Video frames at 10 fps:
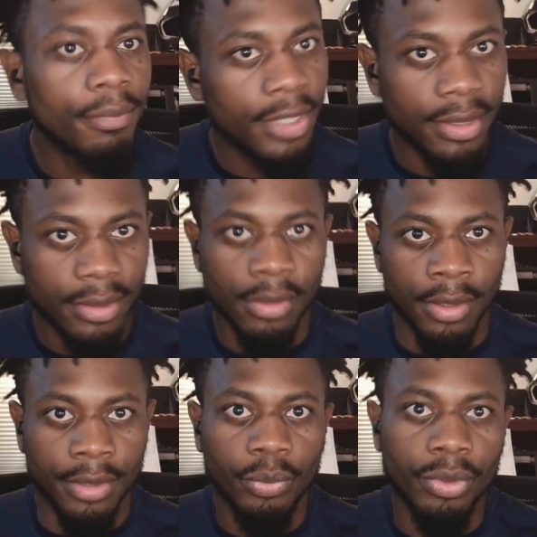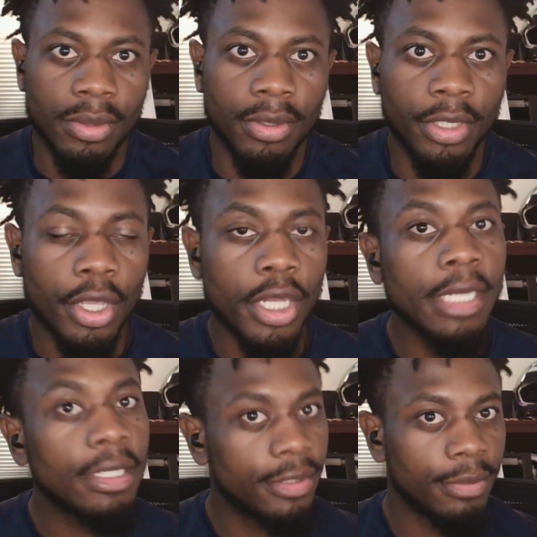You're going to
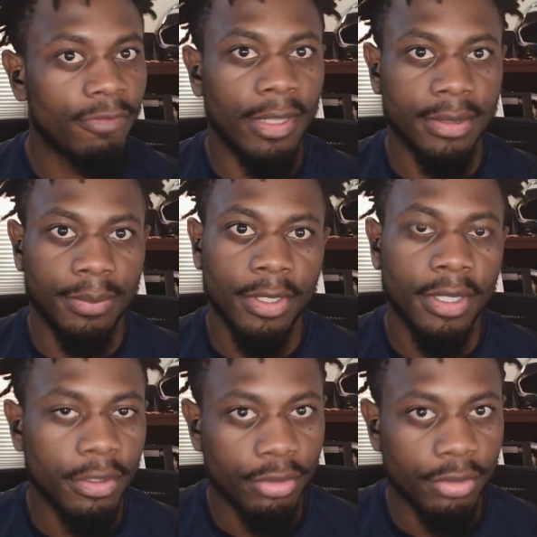need some flexibility in